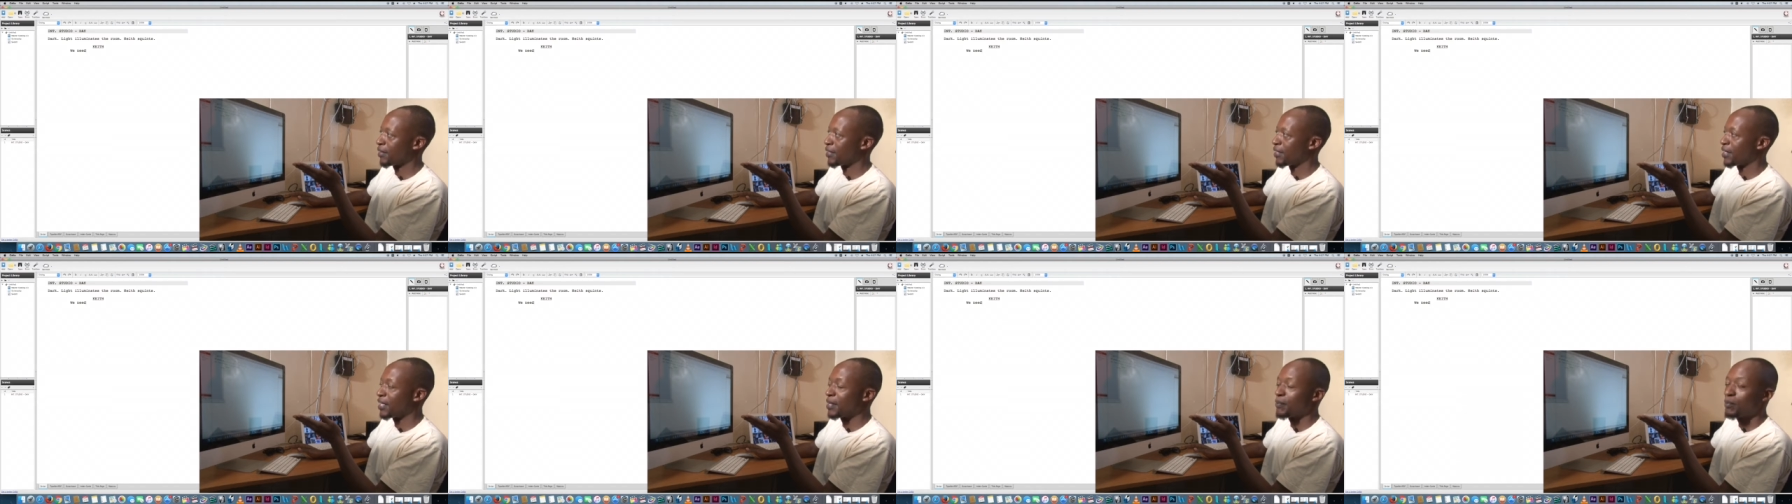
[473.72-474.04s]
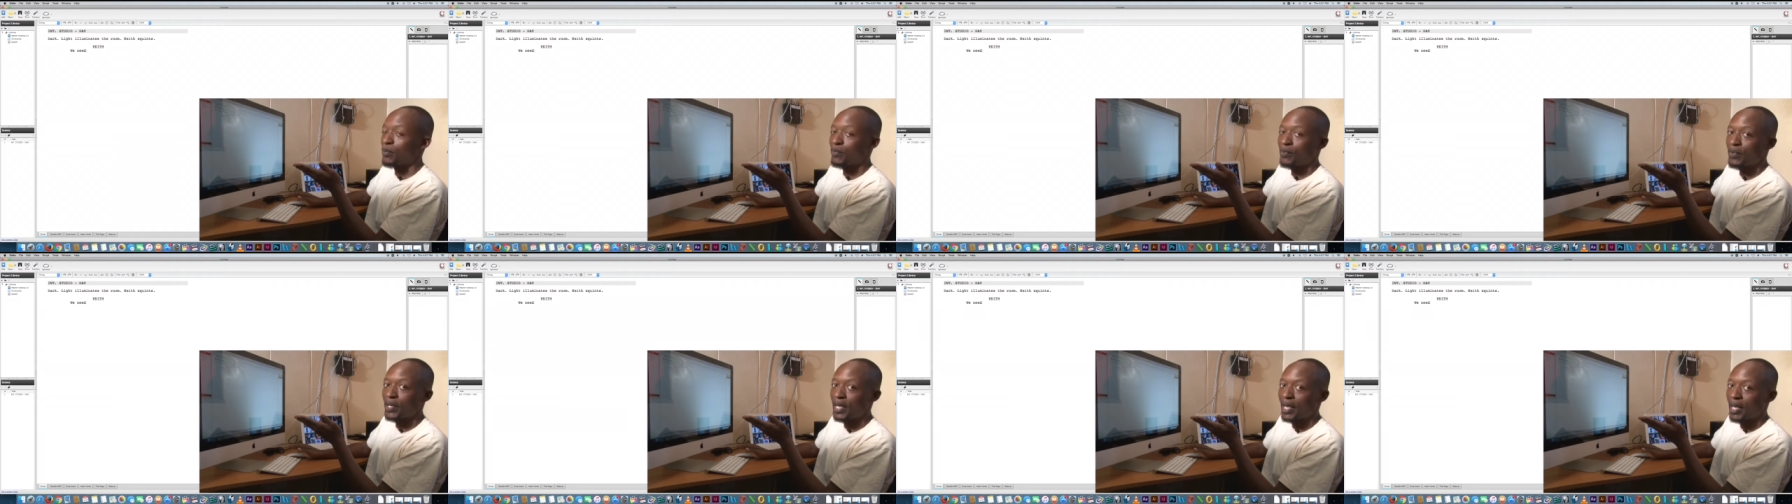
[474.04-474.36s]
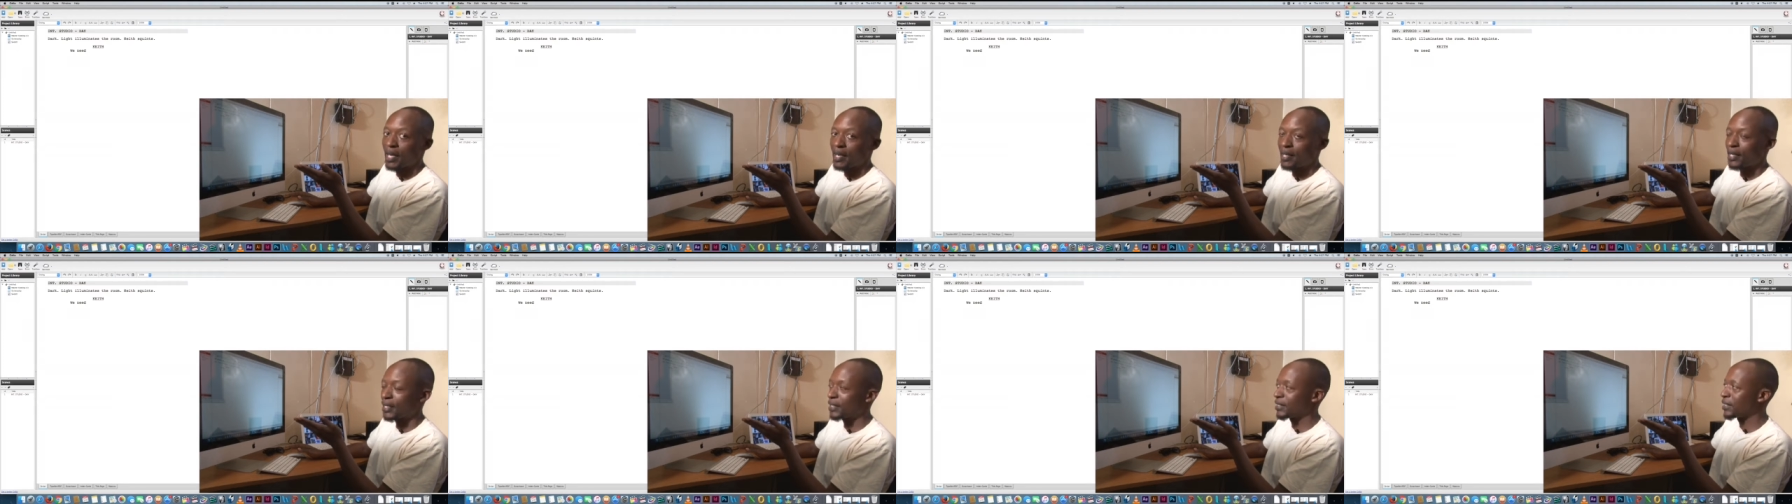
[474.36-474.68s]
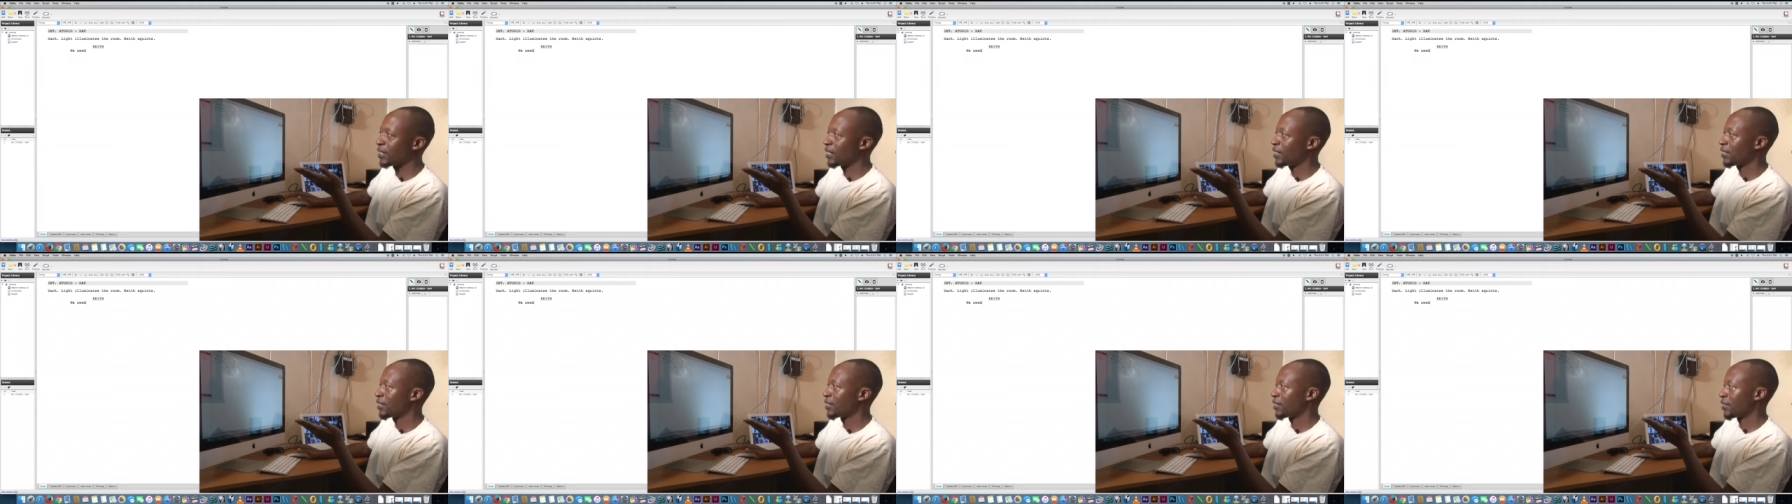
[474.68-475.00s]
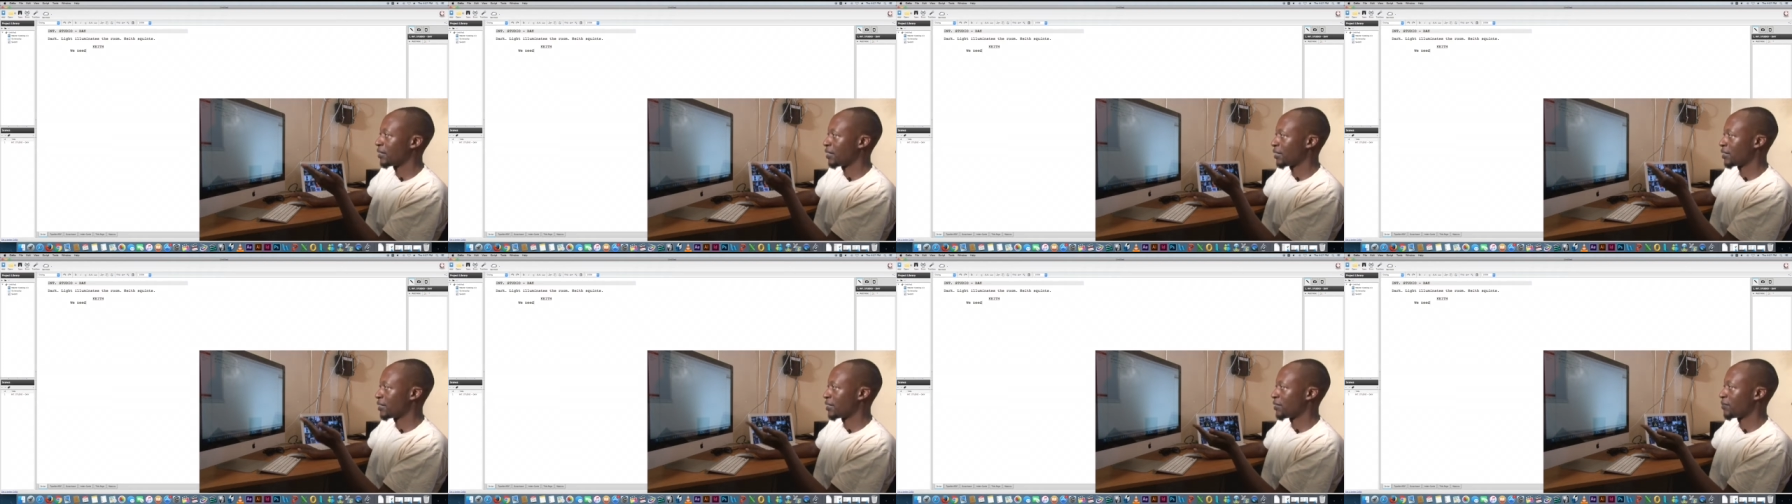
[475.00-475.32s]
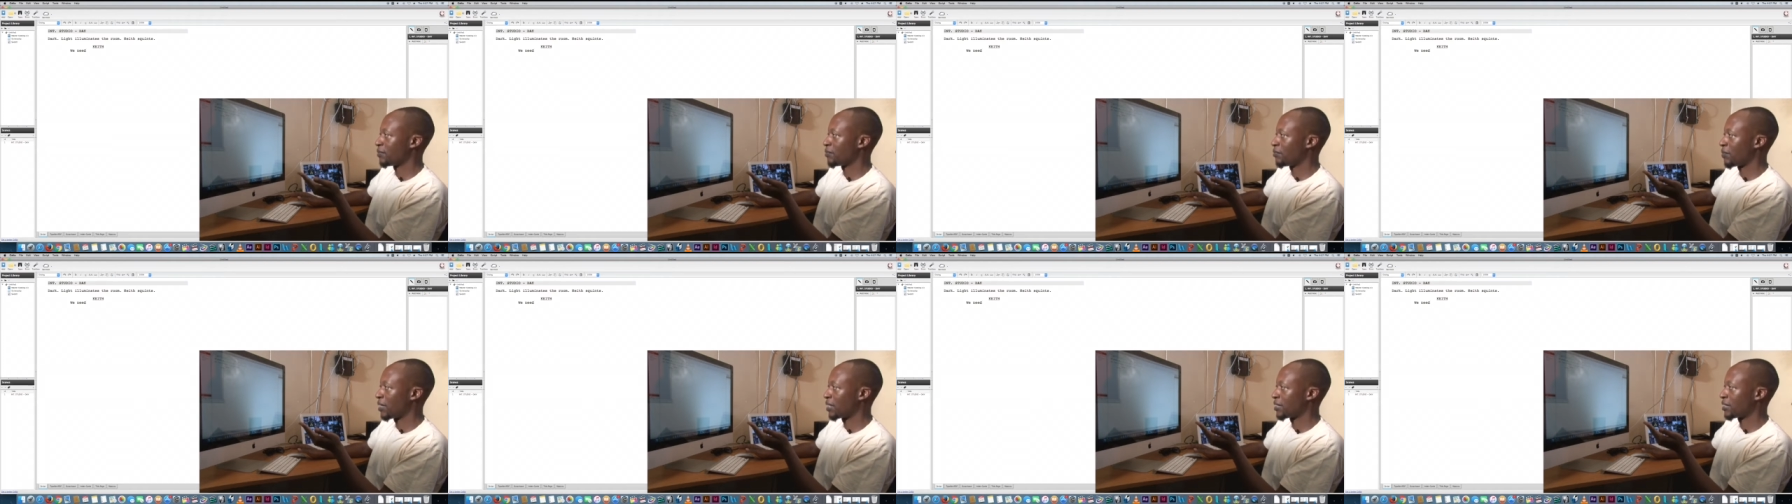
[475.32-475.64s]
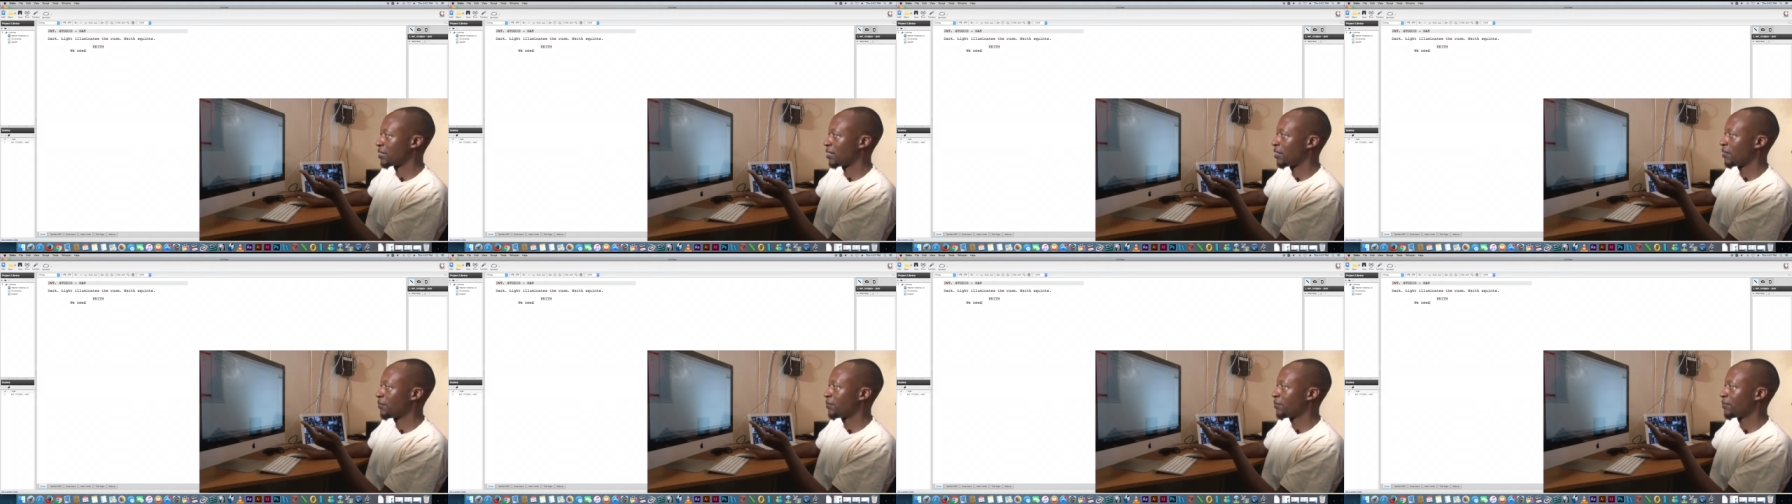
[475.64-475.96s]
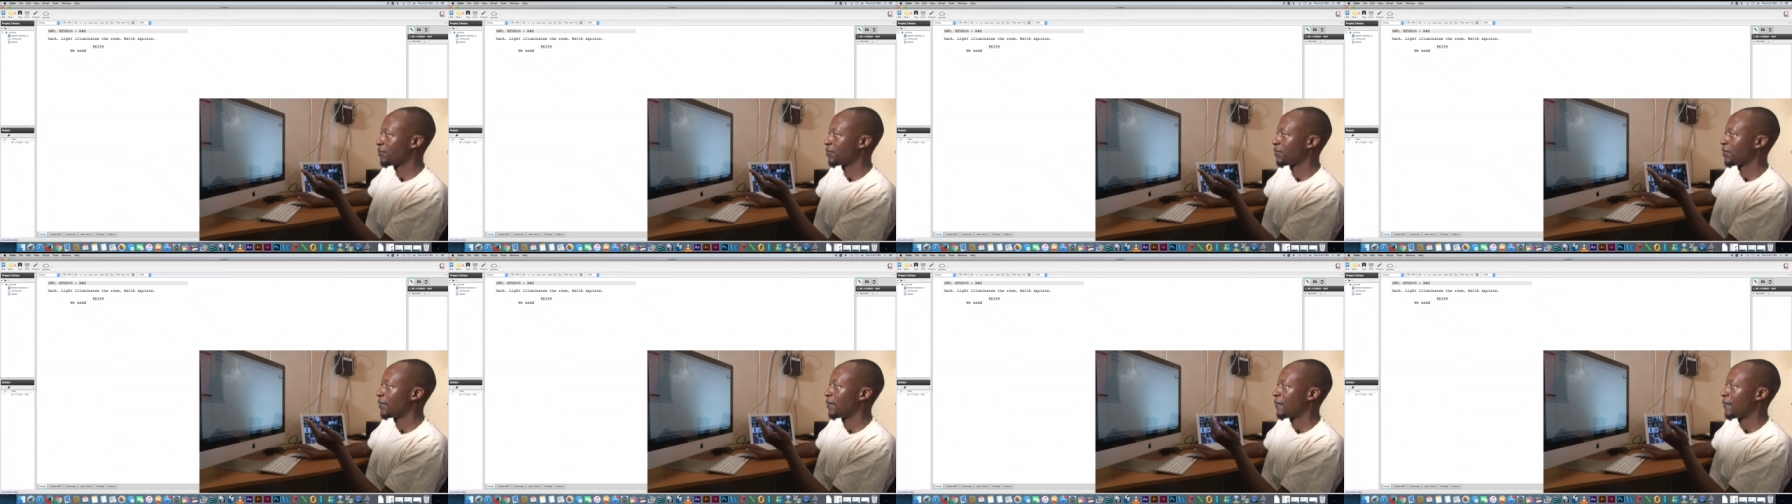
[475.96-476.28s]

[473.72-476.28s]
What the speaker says: name of the character, that is myself.